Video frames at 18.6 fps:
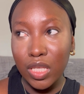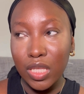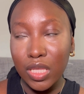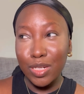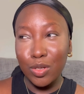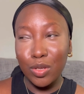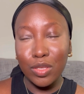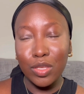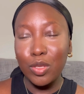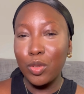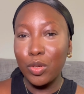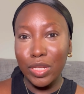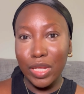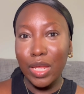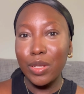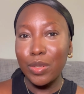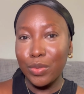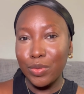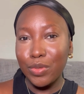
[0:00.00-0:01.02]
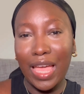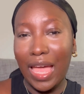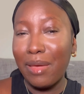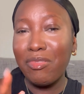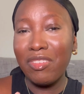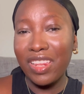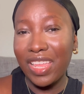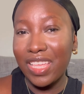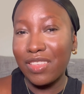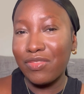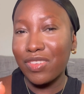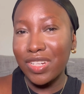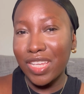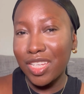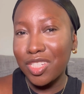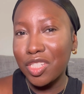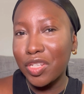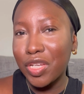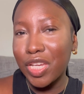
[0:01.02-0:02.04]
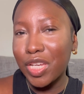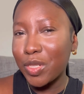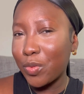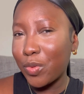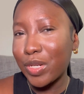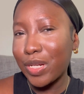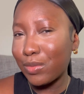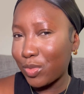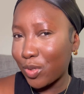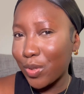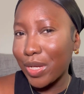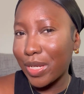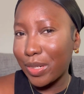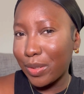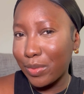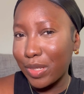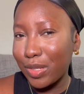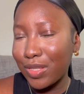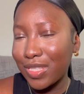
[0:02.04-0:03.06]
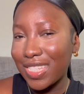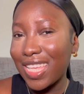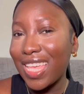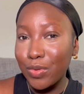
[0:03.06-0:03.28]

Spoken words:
And you know that look. I feel like if you're Nigerian, you know what I'm talking about.